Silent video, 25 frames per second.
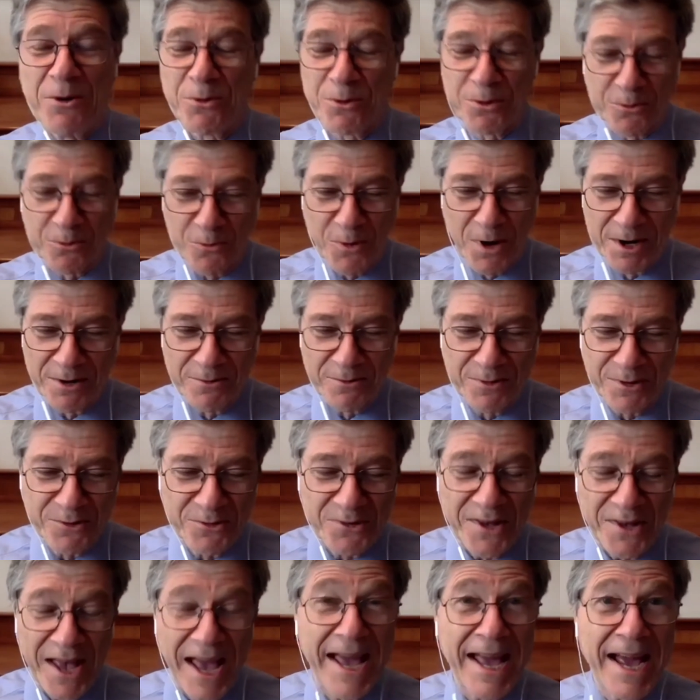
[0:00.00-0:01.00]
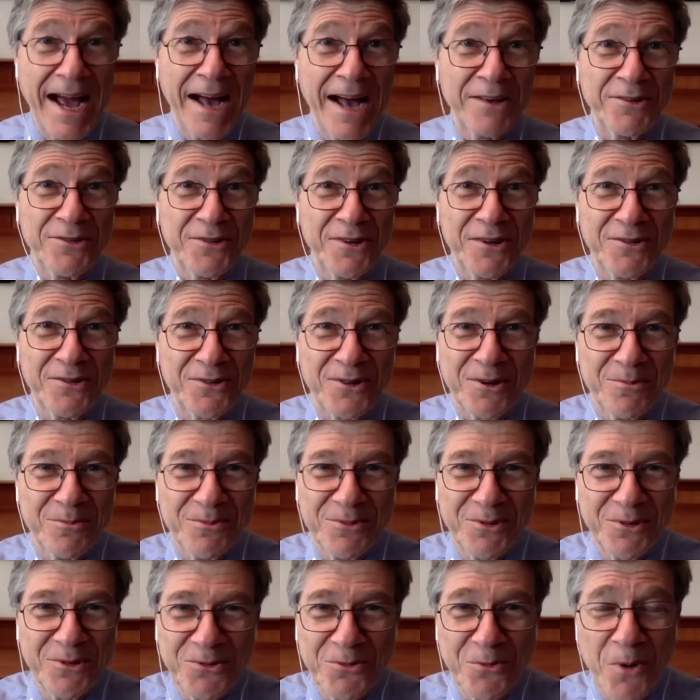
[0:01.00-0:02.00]
or one of his AI
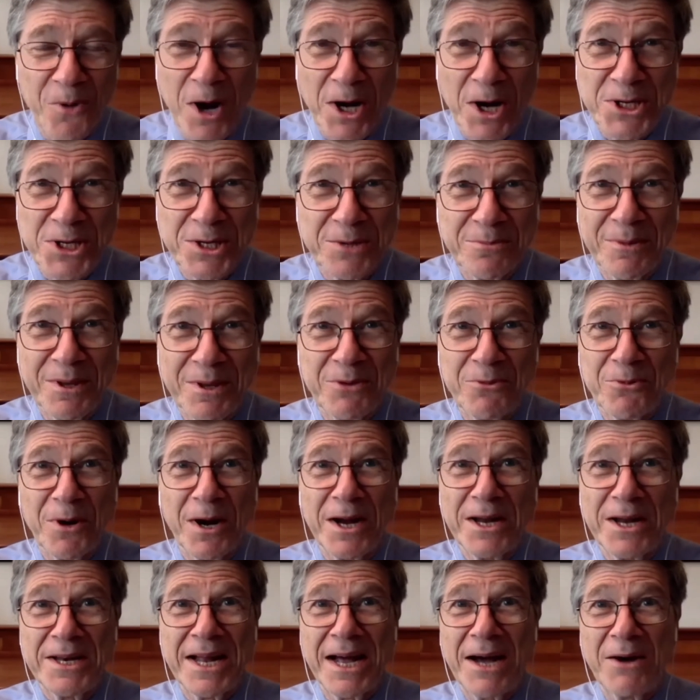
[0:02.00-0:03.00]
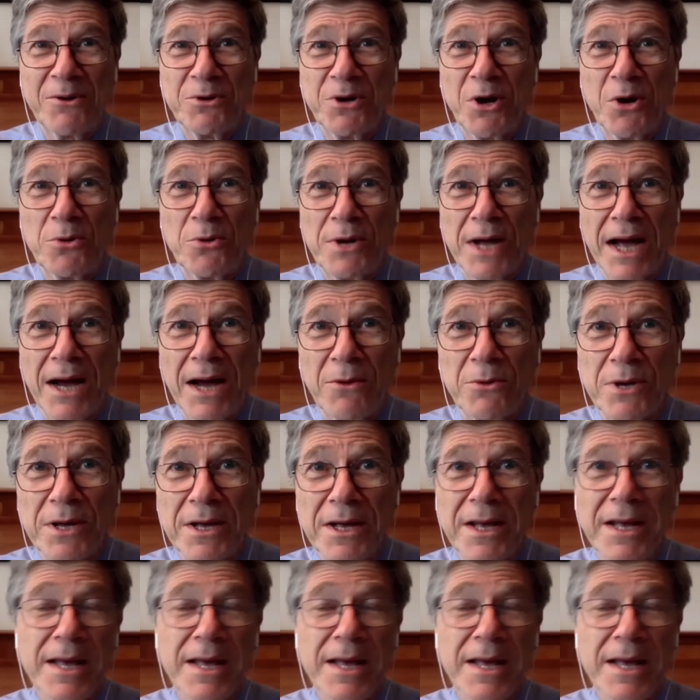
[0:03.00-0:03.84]
systems is watching me right now, no doubt.